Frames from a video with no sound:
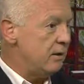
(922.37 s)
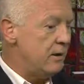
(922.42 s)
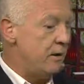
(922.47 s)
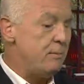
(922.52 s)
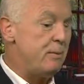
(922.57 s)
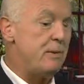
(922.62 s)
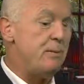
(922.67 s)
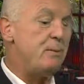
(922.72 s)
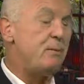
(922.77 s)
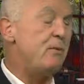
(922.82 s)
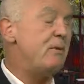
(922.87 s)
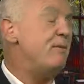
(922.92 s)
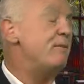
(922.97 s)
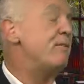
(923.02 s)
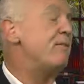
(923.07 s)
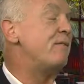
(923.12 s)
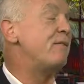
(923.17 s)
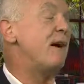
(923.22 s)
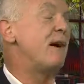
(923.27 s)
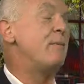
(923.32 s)
and people
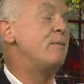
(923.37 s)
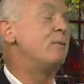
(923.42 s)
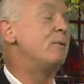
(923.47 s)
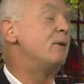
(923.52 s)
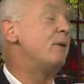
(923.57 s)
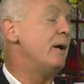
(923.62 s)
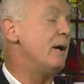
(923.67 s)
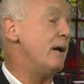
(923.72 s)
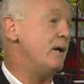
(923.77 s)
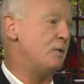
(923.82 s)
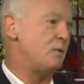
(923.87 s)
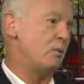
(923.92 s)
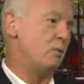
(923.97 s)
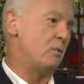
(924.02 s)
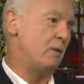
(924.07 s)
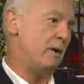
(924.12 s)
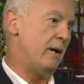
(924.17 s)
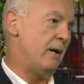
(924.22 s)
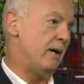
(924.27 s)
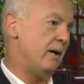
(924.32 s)
even fly planes
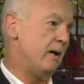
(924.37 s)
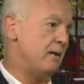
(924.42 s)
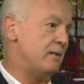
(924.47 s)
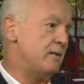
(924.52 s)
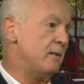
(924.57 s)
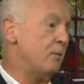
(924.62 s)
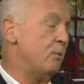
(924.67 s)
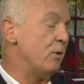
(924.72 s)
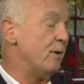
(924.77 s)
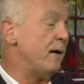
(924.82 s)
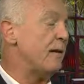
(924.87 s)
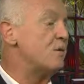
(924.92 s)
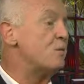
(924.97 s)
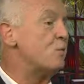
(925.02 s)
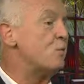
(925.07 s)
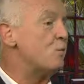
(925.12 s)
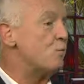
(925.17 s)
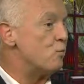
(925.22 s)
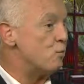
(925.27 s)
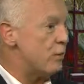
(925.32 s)
with one eye. And I said, well,
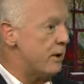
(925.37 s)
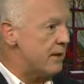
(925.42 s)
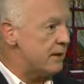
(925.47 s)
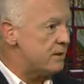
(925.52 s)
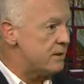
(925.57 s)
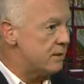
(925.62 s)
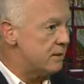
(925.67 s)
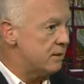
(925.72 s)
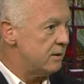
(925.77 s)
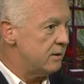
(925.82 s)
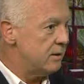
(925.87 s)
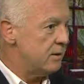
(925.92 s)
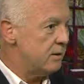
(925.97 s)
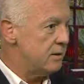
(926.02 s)
that's great.